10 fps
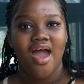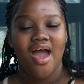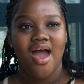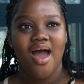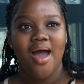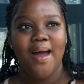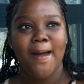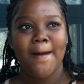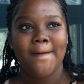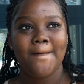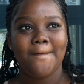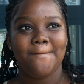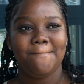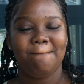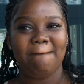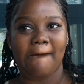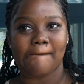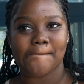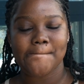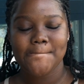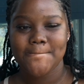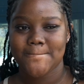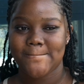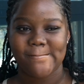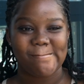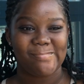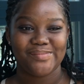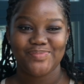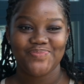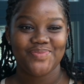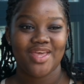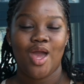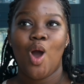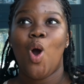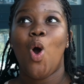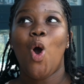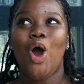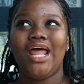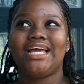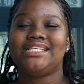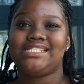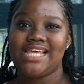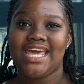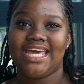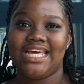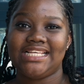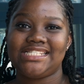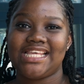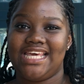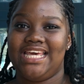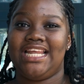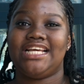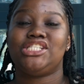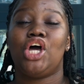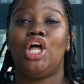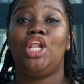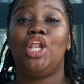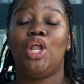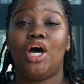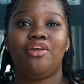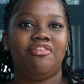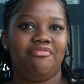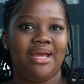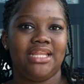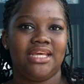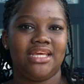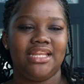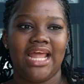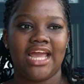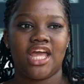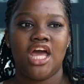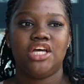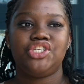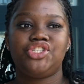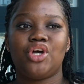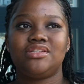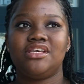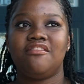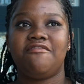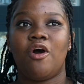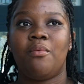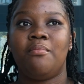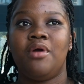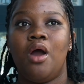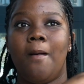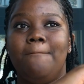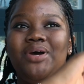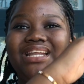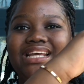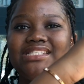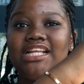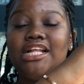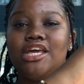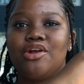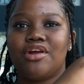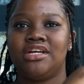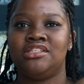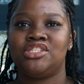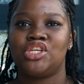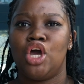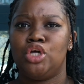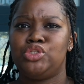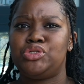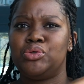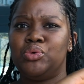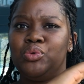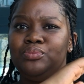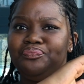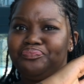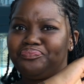All I can say is it is a lot of money. Like, starting from police clearance to,